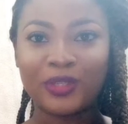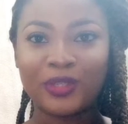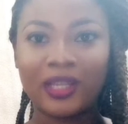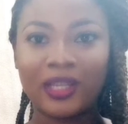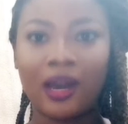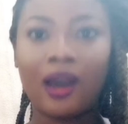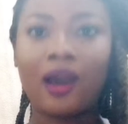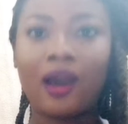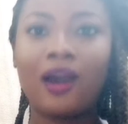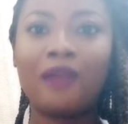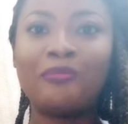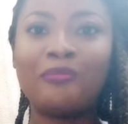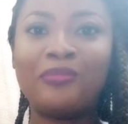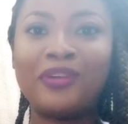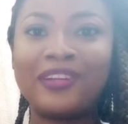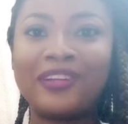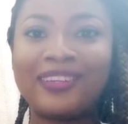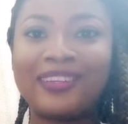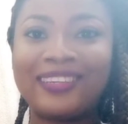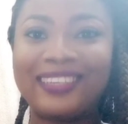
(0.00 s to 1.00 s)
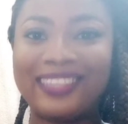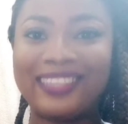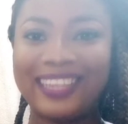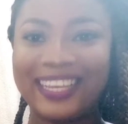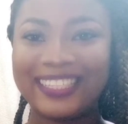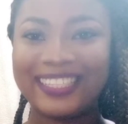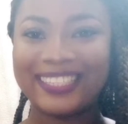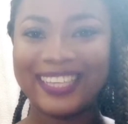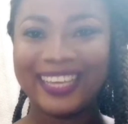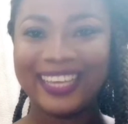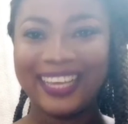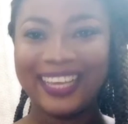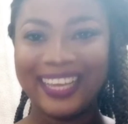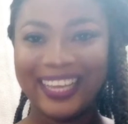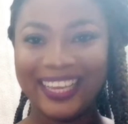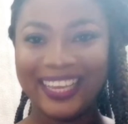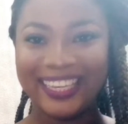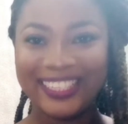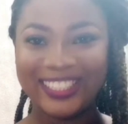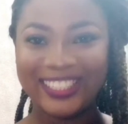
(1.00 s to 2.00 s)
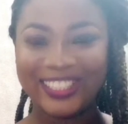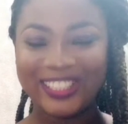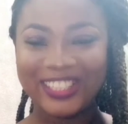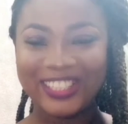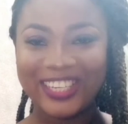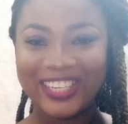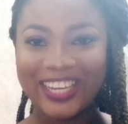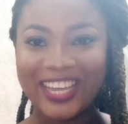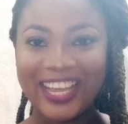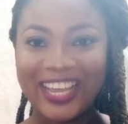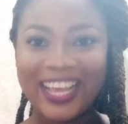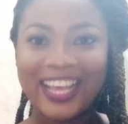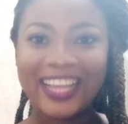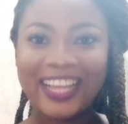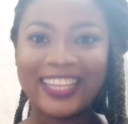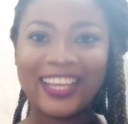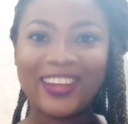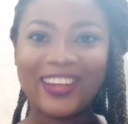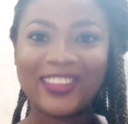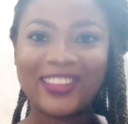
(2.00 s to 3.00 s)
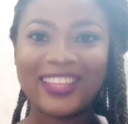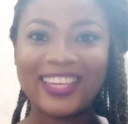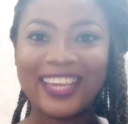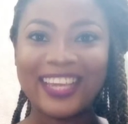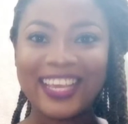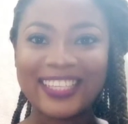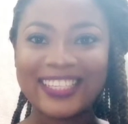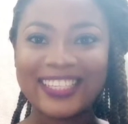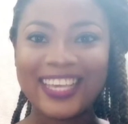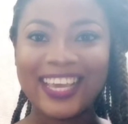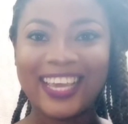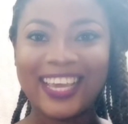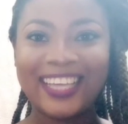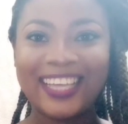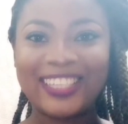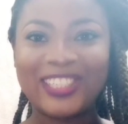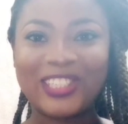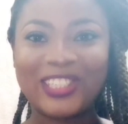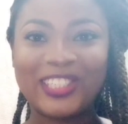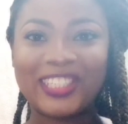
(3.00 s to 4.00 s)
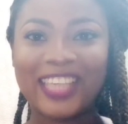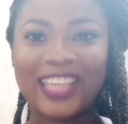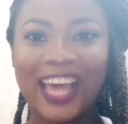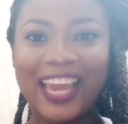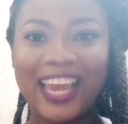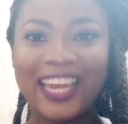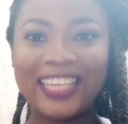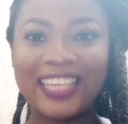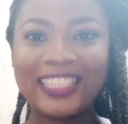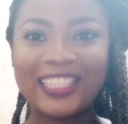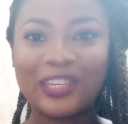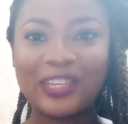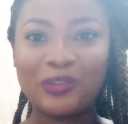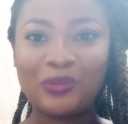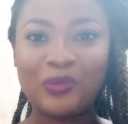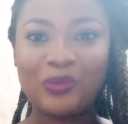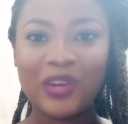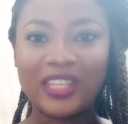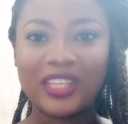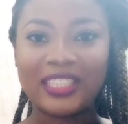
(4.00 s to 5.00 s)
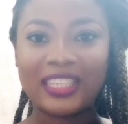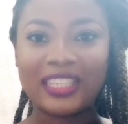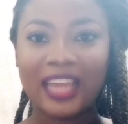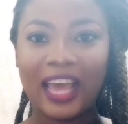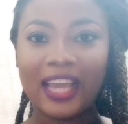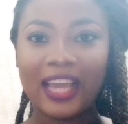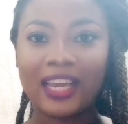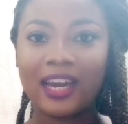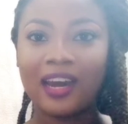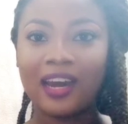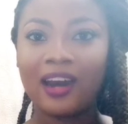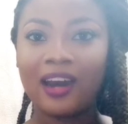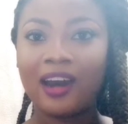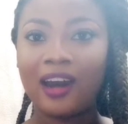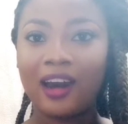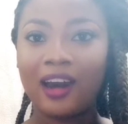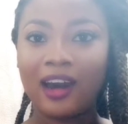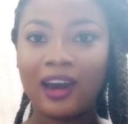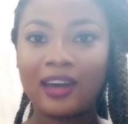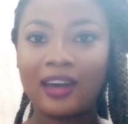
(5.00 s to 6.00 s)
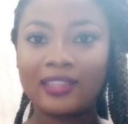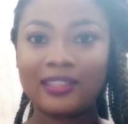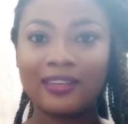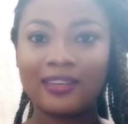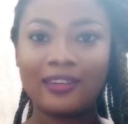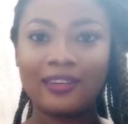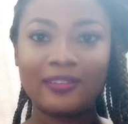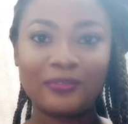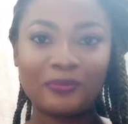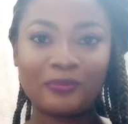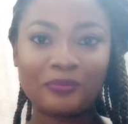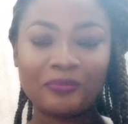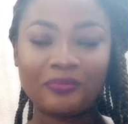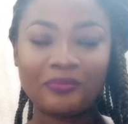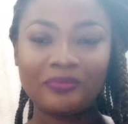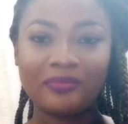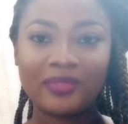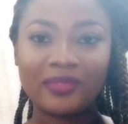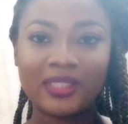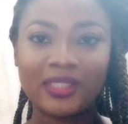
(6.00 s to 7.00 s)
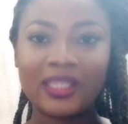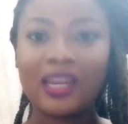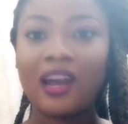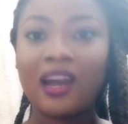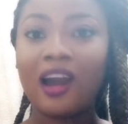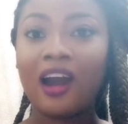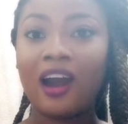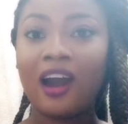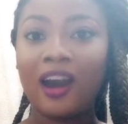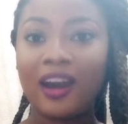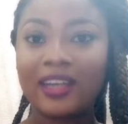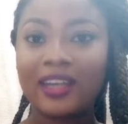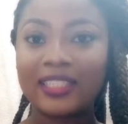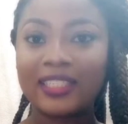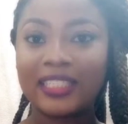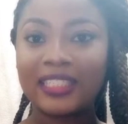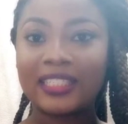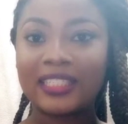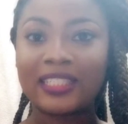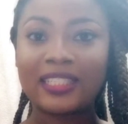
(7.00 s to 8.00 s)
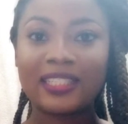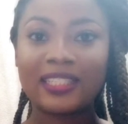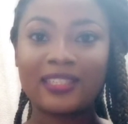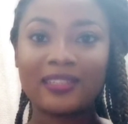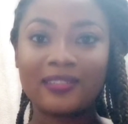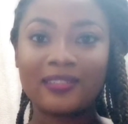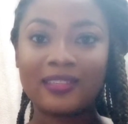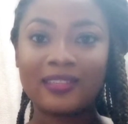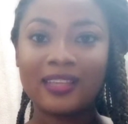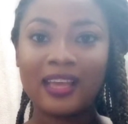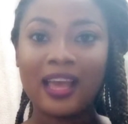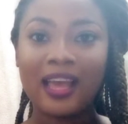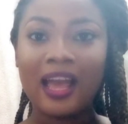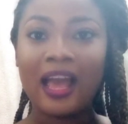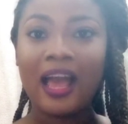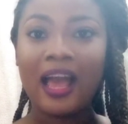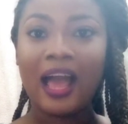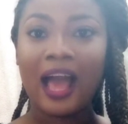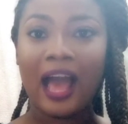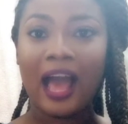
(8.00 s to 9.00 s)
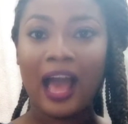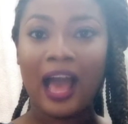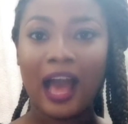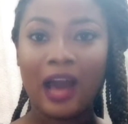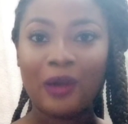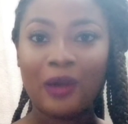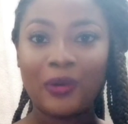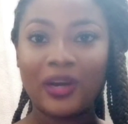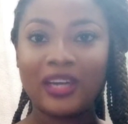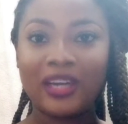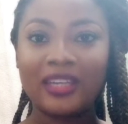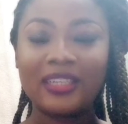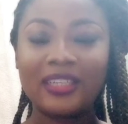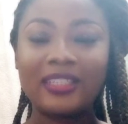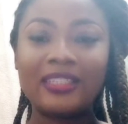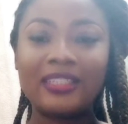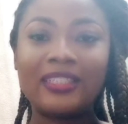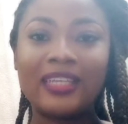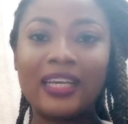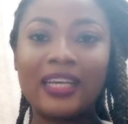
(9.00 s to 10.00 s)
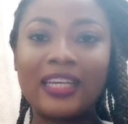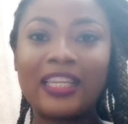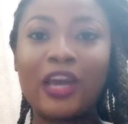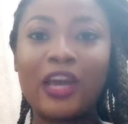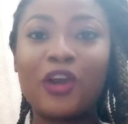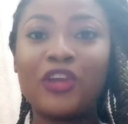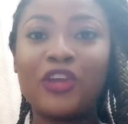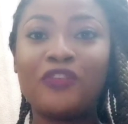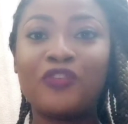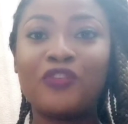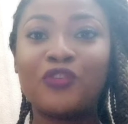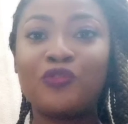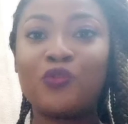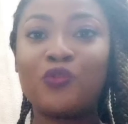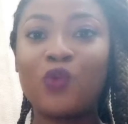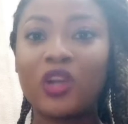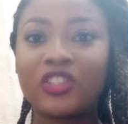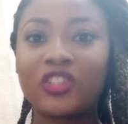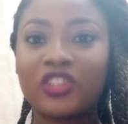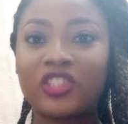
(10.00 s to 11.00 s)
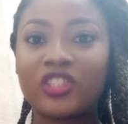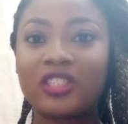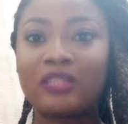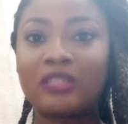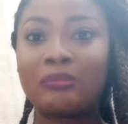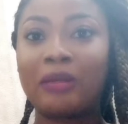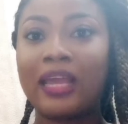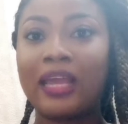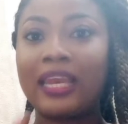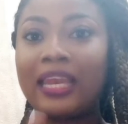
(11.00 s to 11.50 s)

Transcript: to the humble letter H. Now, the letter H is silent in words like honor, honest, hour. Now, if you've watched my